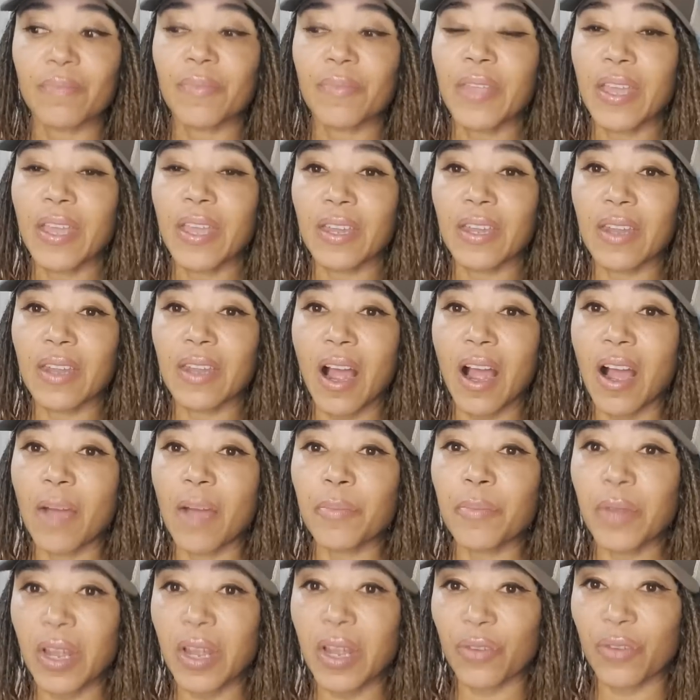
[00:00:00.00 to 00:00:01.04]
And
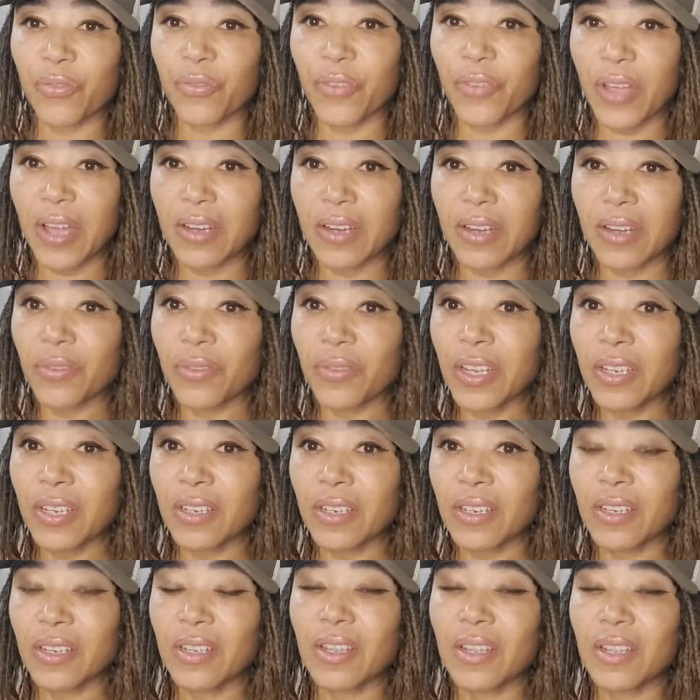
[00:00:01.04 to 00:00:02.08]
I'm not a fan of it
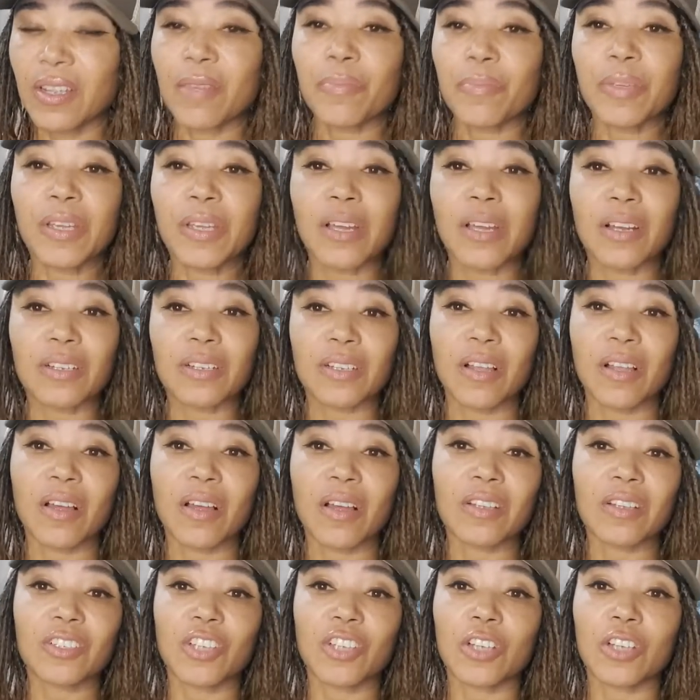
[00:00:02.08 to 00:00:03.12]
because
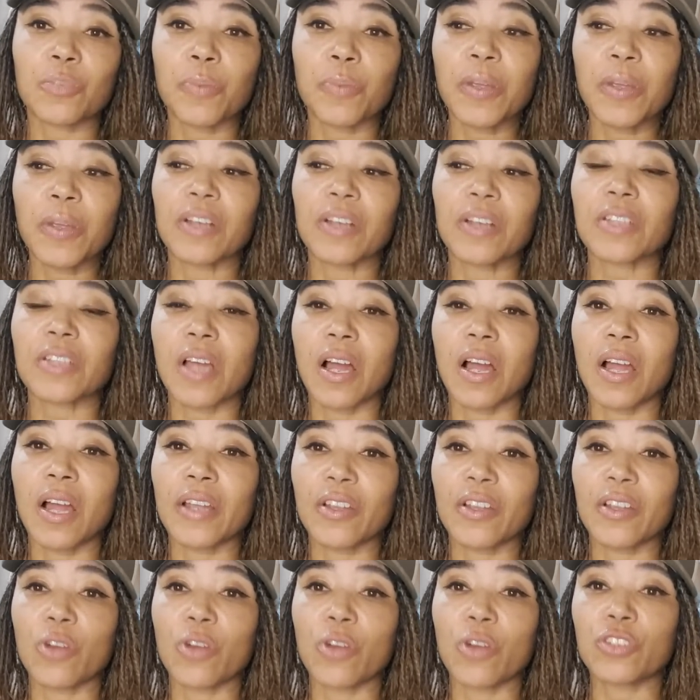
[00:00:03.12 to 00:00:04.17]
just because I
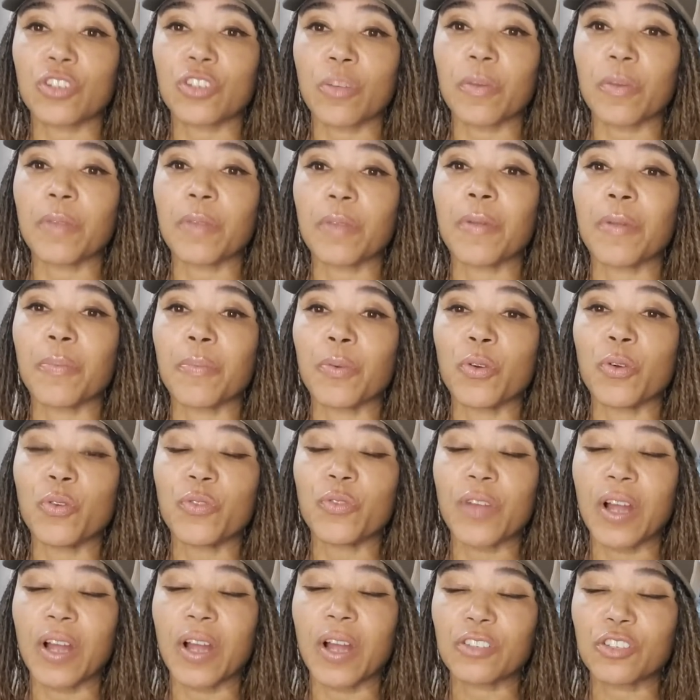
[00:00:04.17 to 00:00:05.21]
coach so many people who've
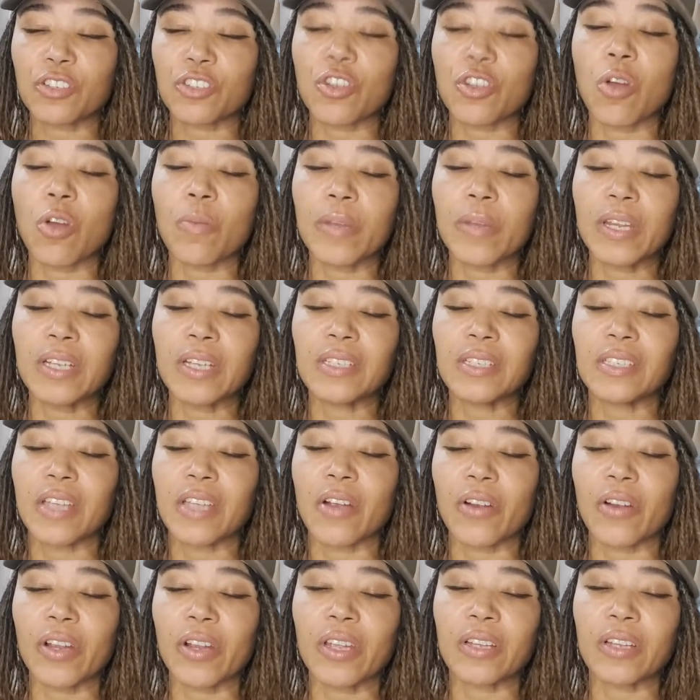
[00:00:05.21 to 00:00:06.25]
got so many
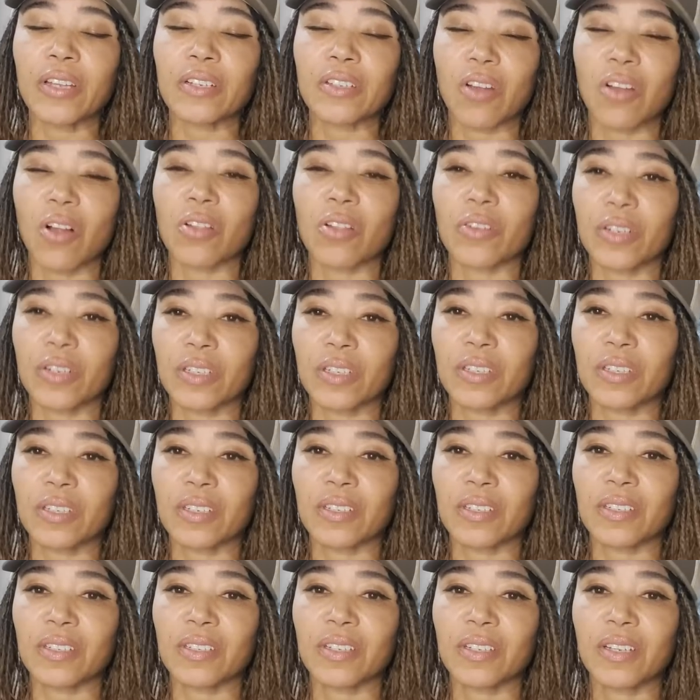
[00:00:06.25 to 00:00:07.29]
dairy
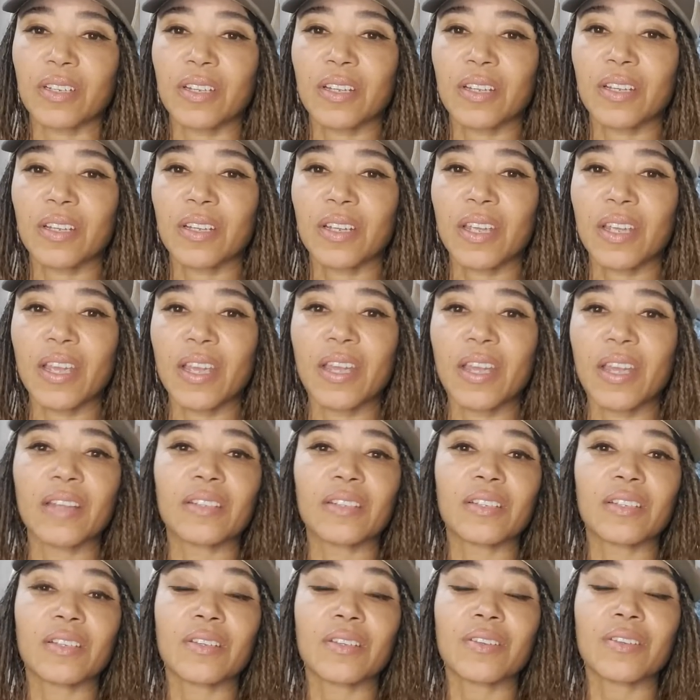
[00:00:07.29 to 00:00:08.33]
intolerances,
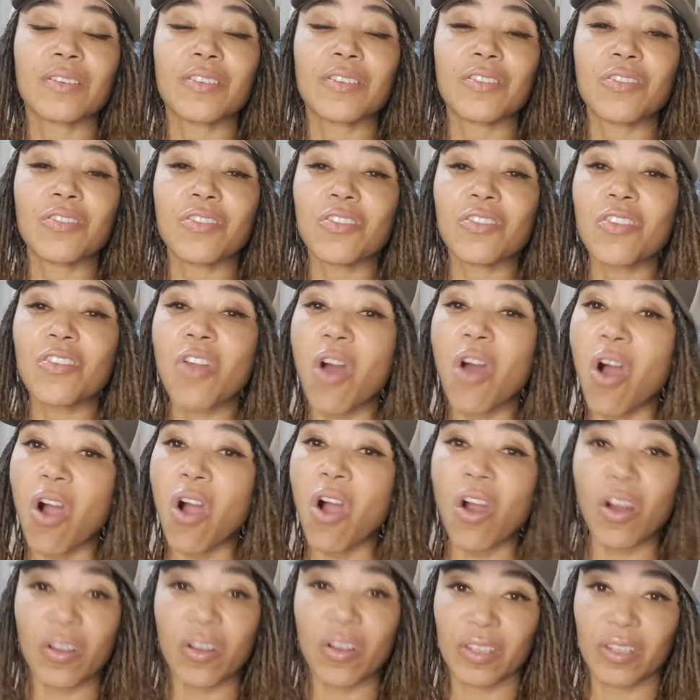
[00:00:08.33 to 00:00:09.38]
it's
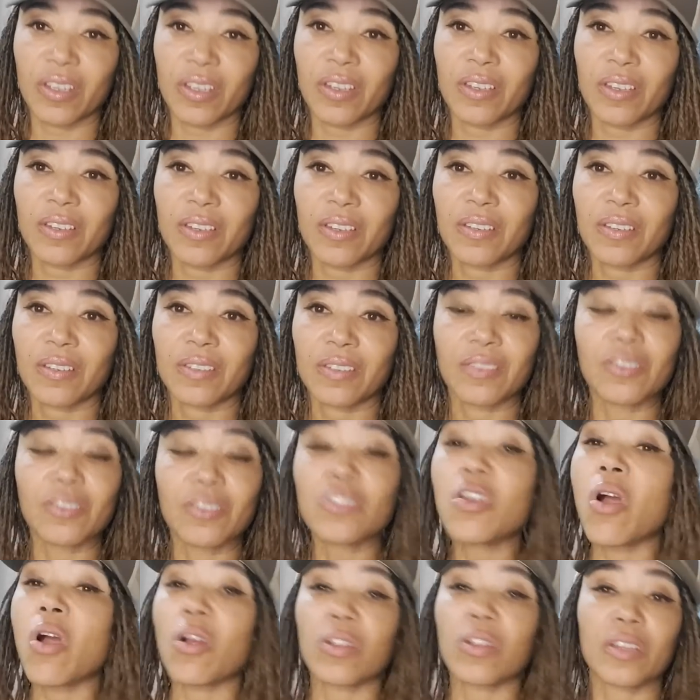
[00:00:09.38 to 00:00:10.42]
gnarly,
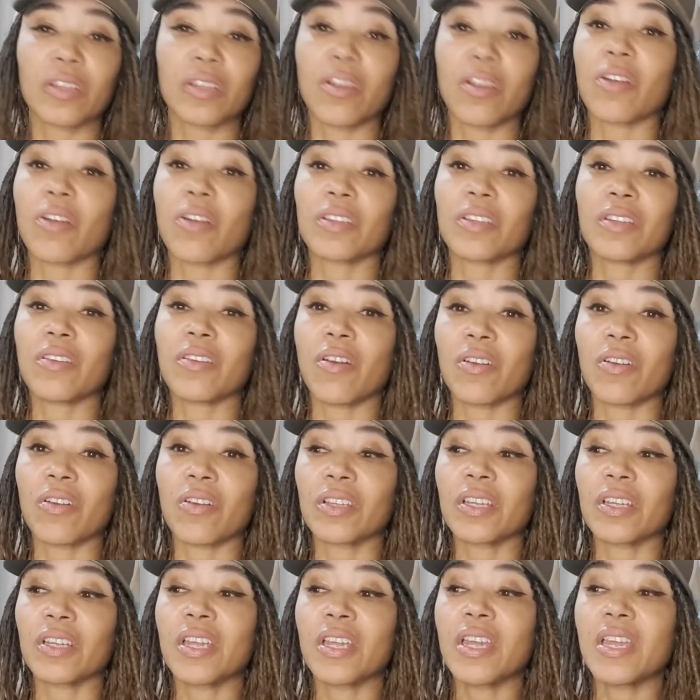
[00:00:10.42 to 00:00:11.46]
gnarly, gnarly,
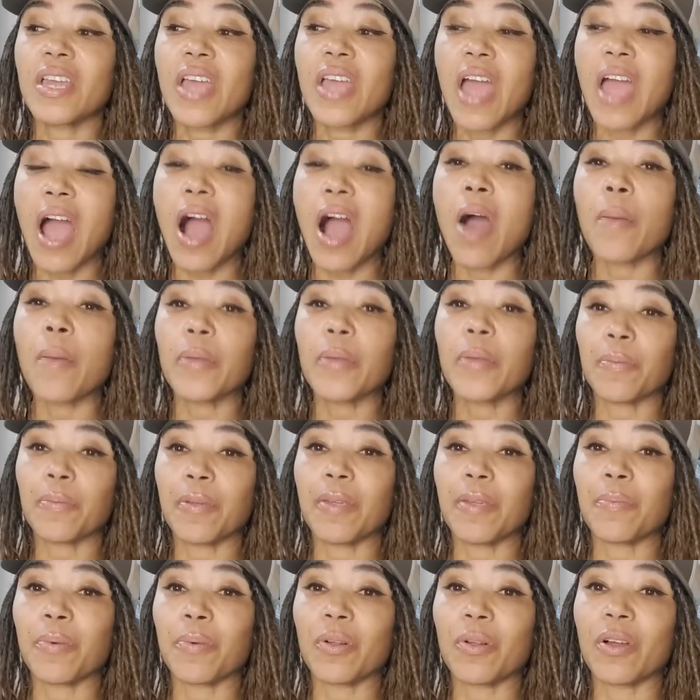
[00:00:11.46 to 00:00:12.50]
gnarly. How many
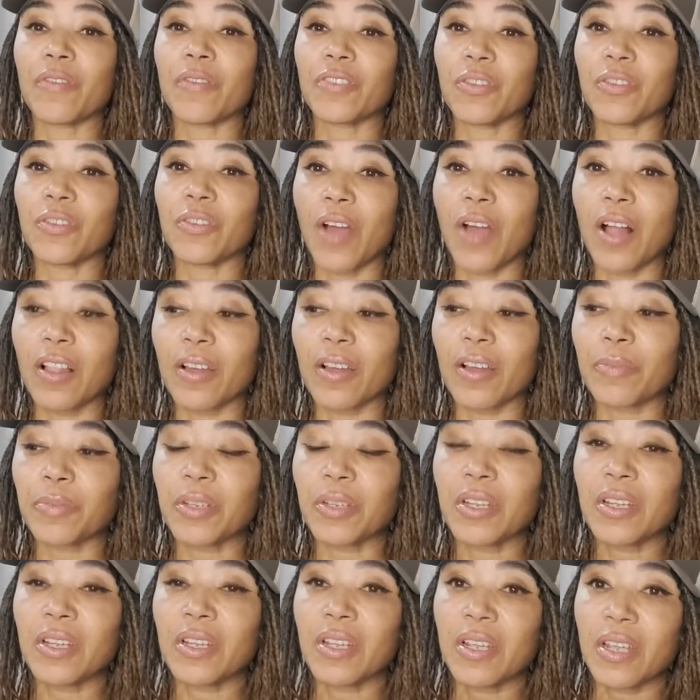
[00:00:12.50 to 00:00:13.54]
people have developed
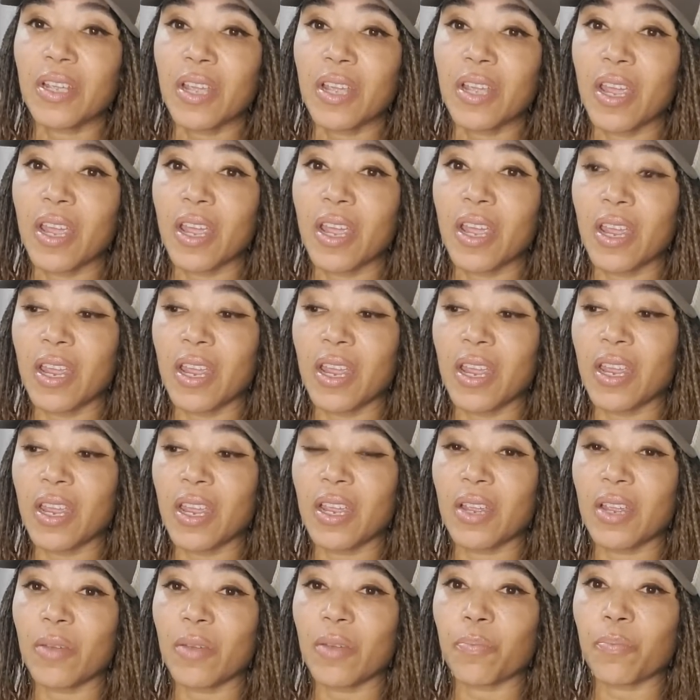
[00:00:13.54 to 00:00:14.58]

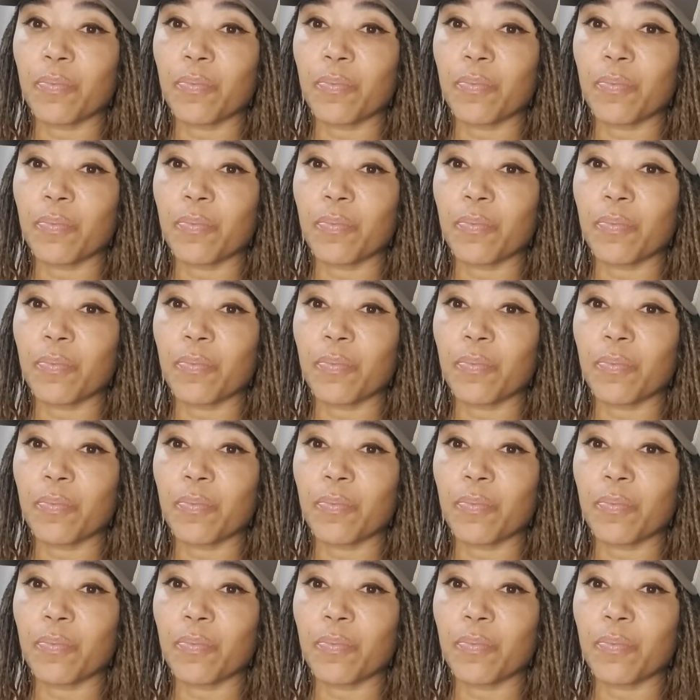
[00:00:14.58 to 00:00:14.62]
a